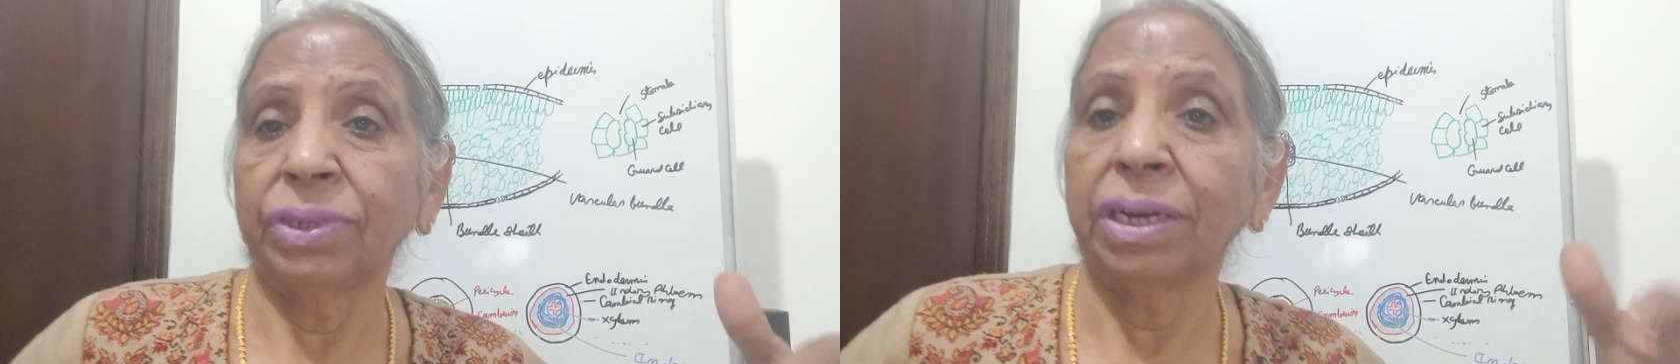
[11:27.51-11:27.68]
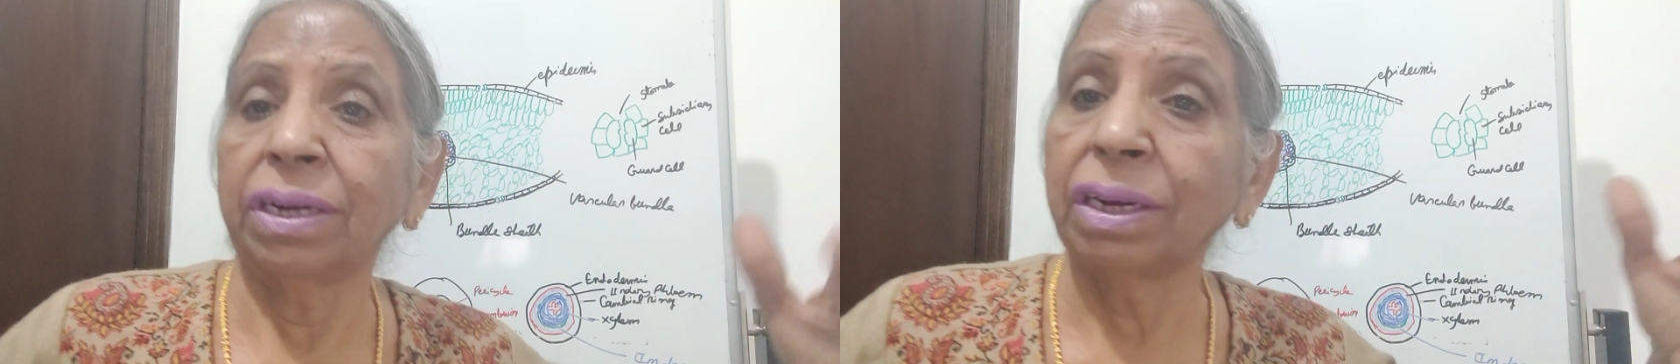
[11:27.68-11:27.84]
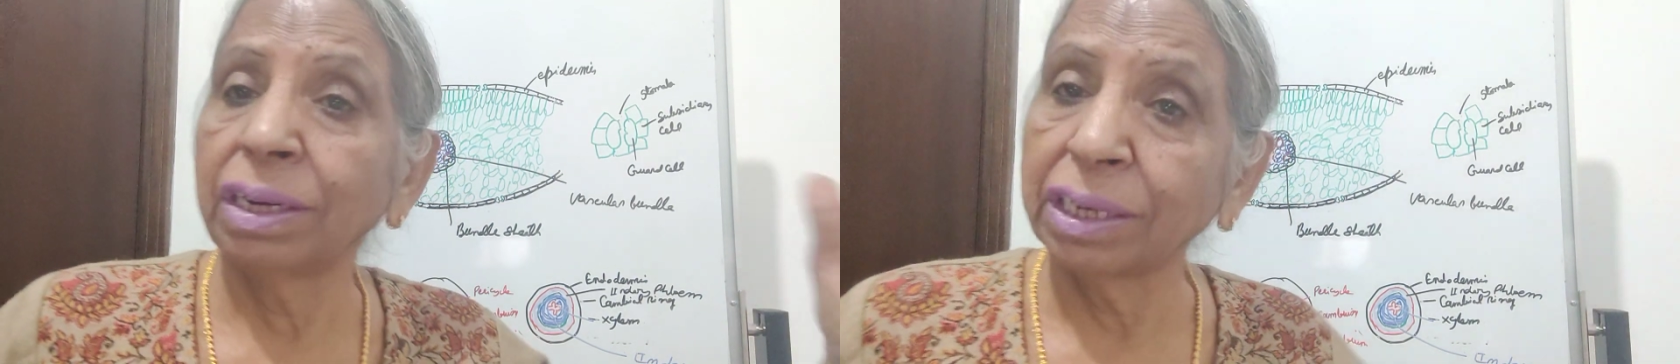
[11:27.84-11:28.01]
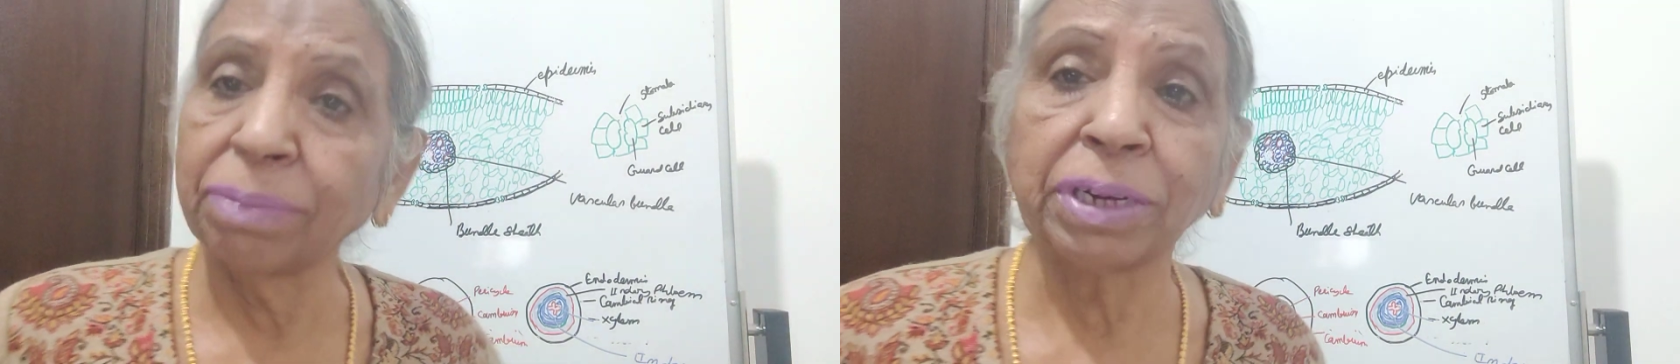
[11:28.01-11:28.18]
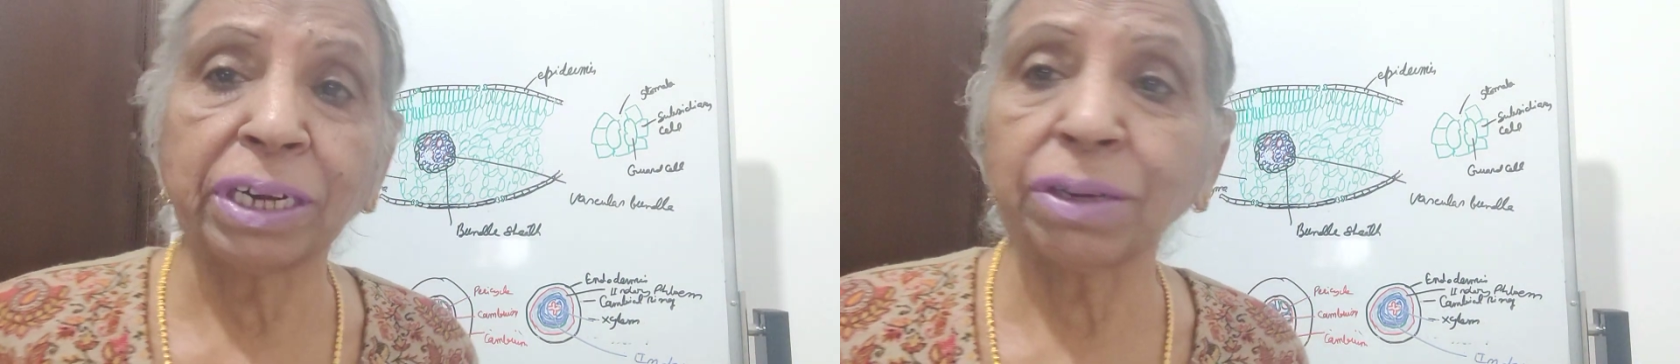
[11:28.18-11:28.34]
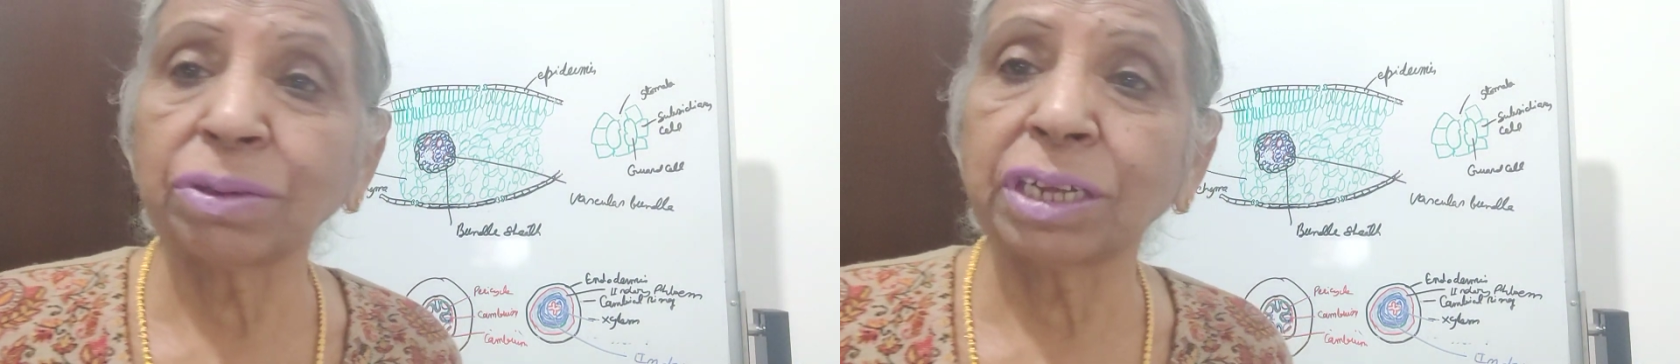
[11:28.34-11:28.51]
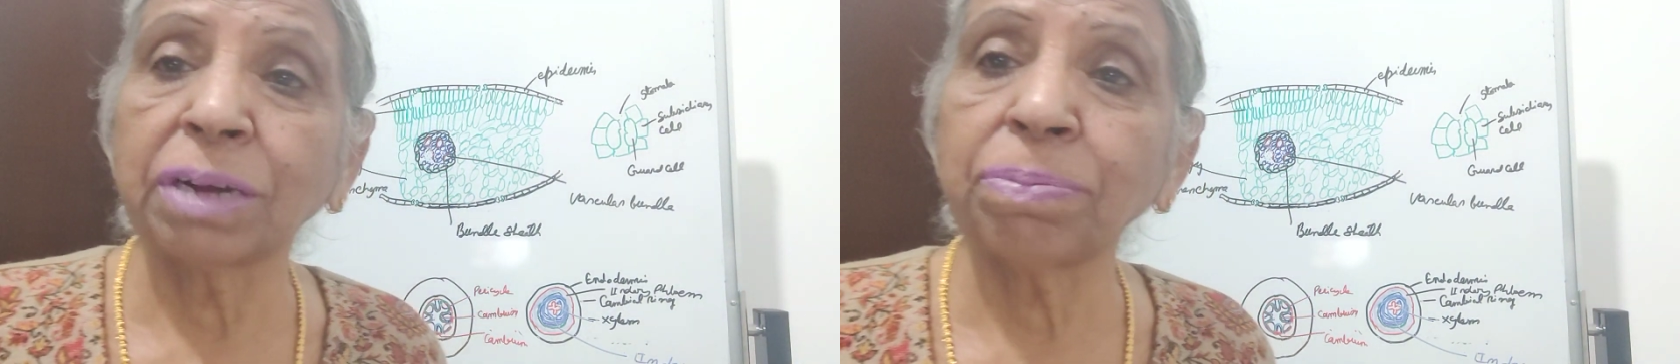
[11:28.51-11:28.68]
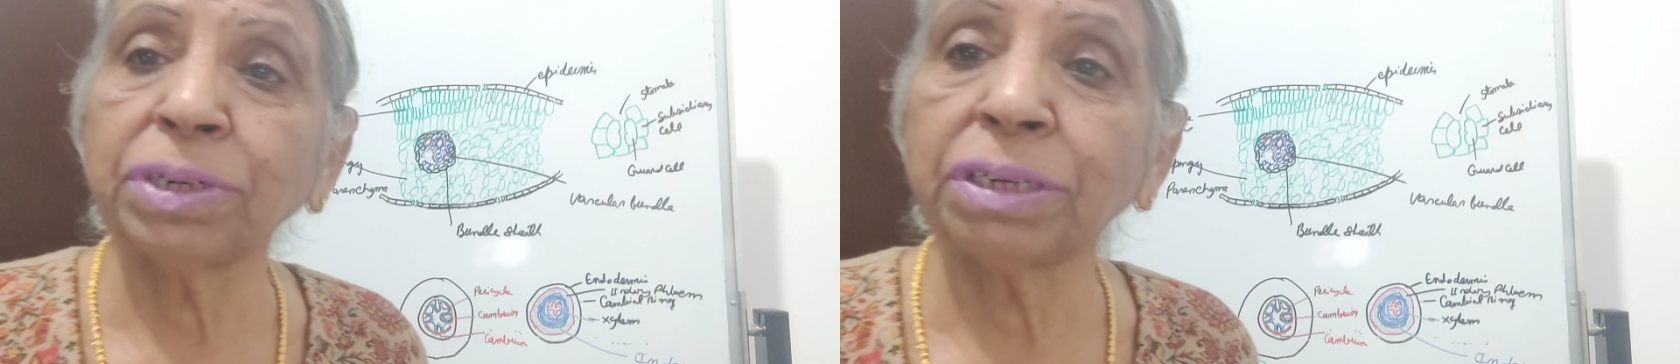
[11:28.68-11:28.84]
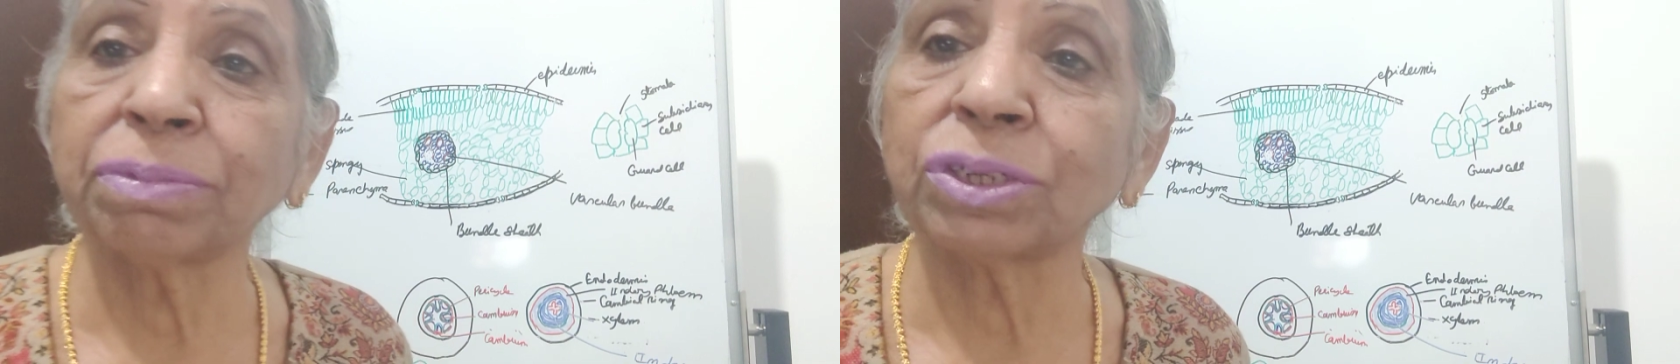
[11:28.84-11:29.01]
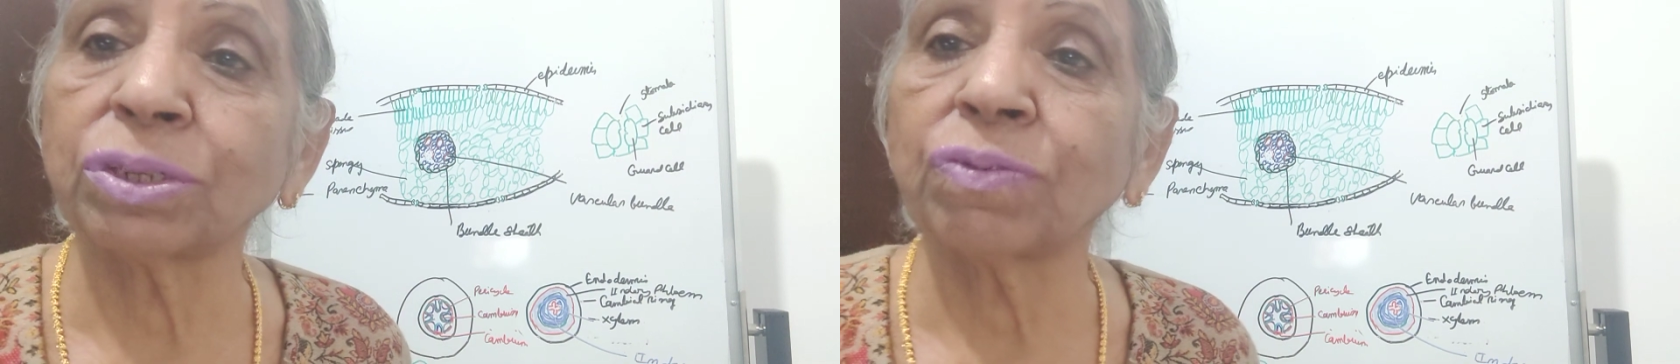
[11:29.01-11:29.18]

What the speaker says: Ultimately on the epidermis,